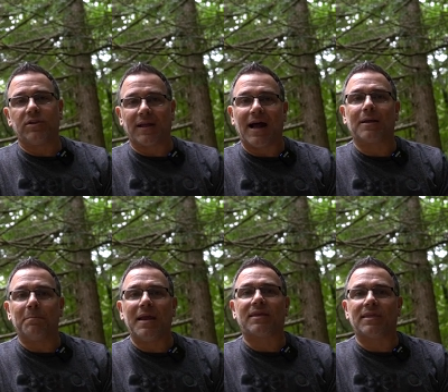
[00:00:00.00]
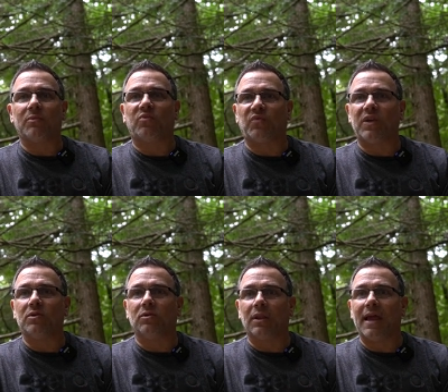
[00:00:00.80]
and you got to make them
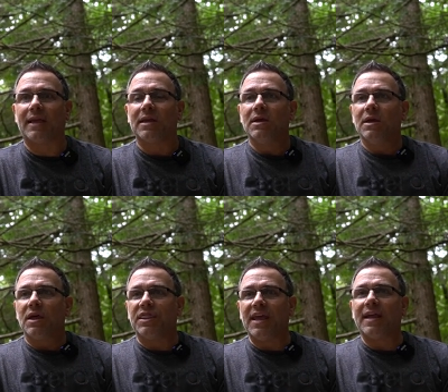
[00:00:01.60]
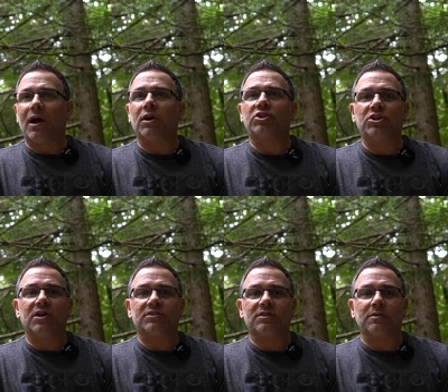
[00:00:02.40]
feel like they are
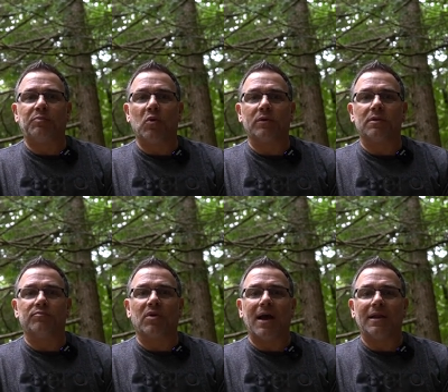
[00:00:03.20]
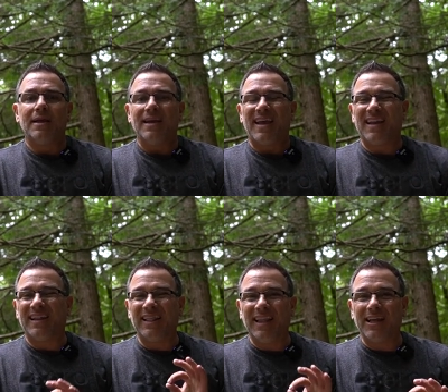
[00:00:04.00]
just as important to the bride.
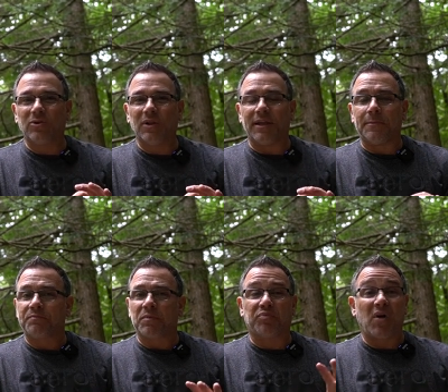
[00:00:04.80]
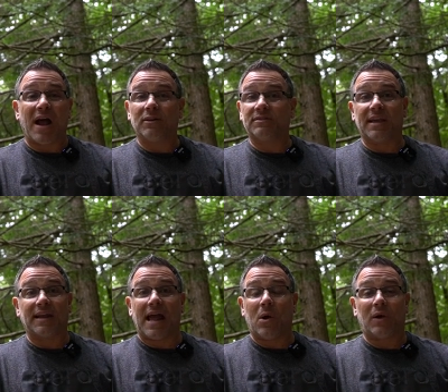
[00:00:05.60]
And literally, bride will take
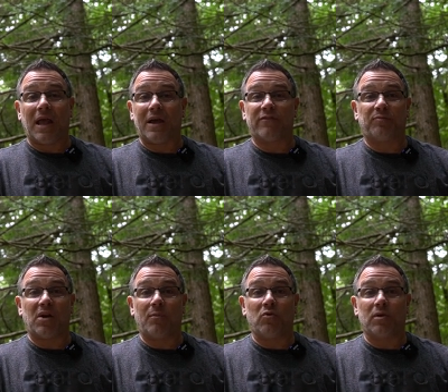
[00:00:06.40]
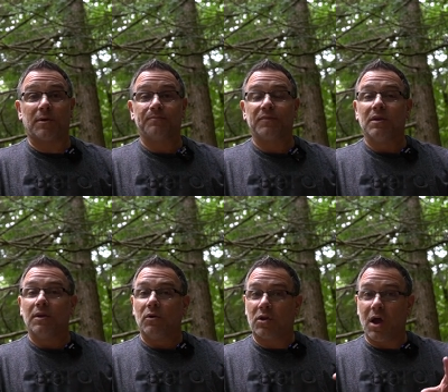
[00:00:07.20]
an hour and a half of prep work,
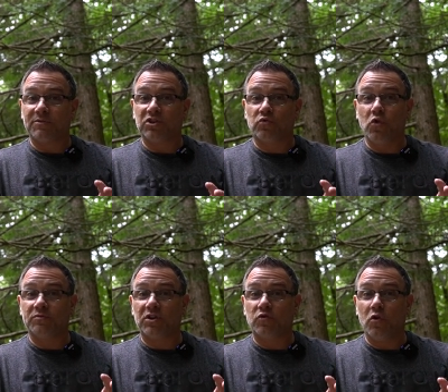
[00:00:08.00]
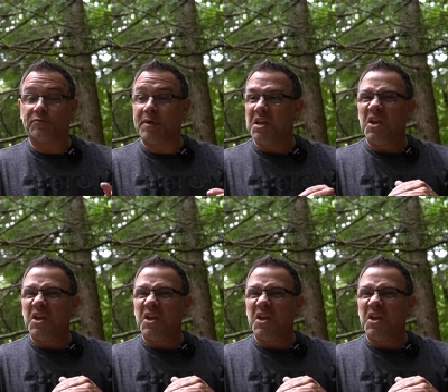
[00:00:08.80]
comes the grooms and groomsmen,